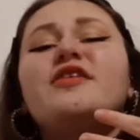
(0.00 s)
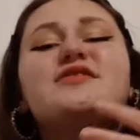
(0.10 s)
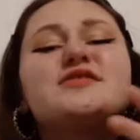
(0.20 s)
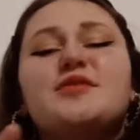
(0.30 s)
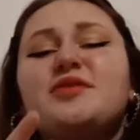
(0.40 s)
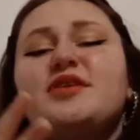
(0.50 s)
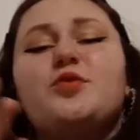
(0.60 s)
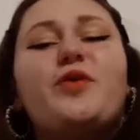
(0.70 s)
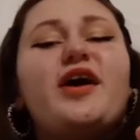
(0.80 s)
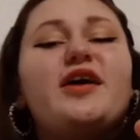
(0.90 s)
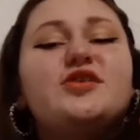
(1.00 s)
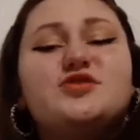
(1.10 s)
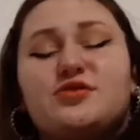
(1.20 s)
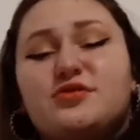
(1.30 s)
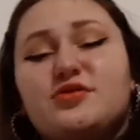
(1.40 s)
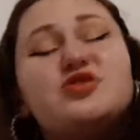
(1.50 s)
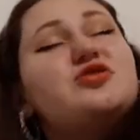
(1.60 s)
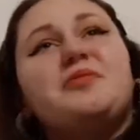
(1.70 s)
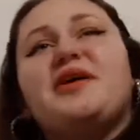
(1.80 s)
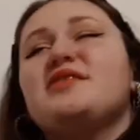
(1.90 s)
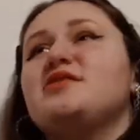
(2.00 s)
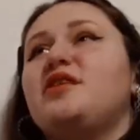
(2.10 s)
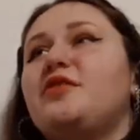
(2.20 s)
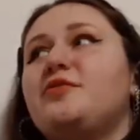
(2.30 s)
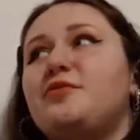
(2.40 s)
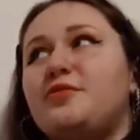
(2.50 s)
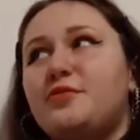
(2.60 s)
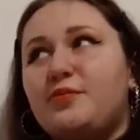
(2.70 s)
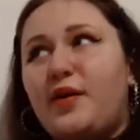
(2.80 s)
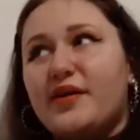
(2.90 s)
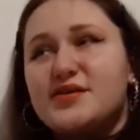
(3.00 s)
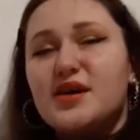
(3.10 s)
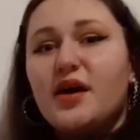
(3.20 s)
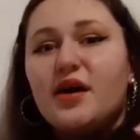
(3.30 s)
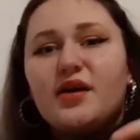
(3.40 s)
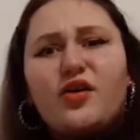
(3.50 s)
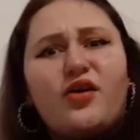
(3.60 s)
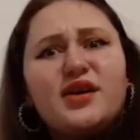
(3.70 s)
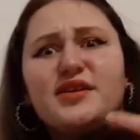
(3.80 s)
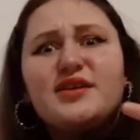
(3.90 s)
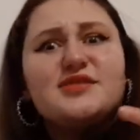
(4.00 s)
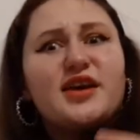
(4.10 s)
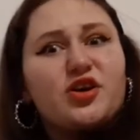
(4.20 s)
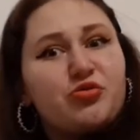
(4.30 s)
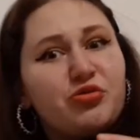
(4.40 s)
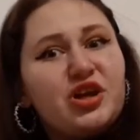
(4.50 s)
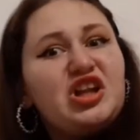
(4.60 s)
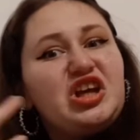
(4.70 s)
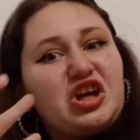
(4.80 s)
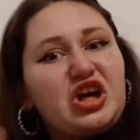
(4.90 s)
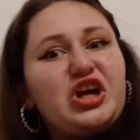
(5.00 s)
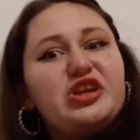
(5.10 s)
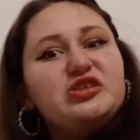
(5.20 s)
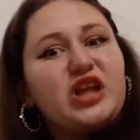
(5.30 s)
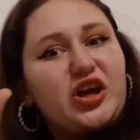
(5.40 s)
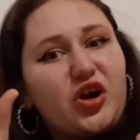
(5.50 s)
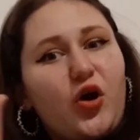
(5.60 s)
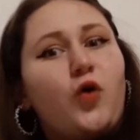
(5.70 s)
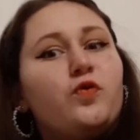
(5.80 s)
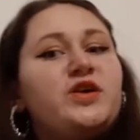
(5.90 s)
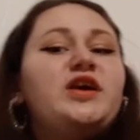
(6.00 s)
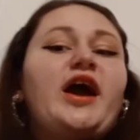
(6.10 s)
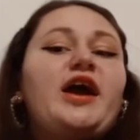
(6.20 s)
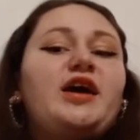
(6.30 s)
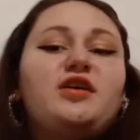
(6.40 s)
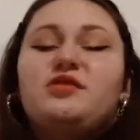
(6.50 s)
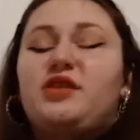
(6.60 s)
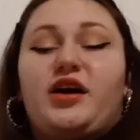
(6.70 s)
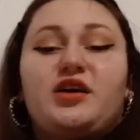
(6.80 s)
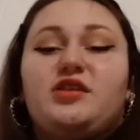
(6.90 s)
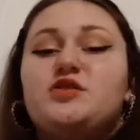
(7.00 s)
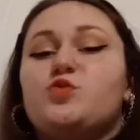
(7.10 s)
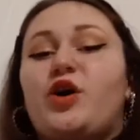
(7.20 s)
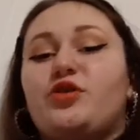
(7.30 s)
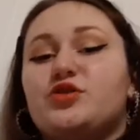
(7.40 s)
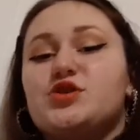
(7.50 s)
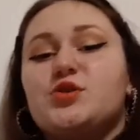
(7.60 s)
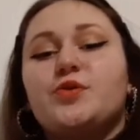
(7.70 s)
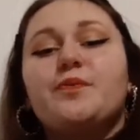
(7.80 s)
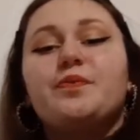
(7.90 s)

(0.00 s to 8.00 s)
something the way Jirama has a love parts, or at least like really good like OVA, like at least one or two.